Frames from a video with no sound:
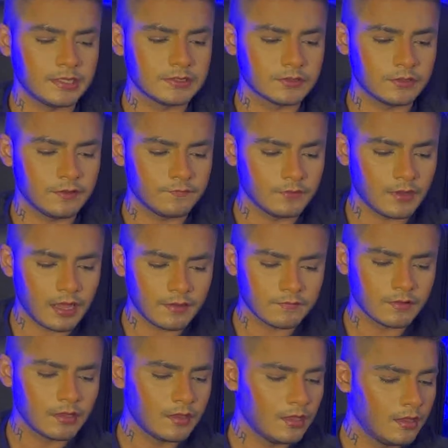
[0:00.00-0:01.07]
So if you have
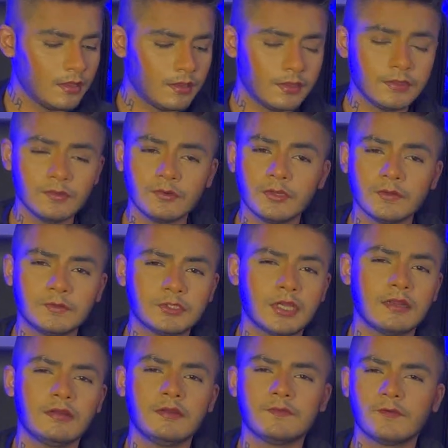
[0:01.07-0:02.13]
a YouTube
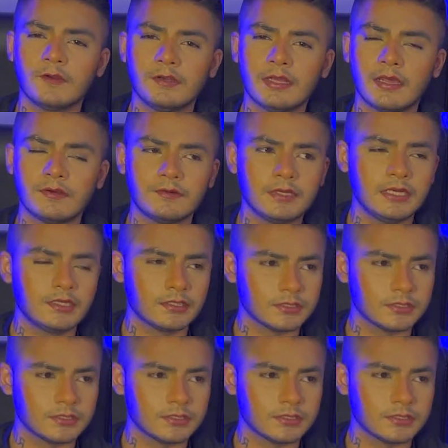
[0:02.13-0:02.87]
channel, if you're a tarot reader,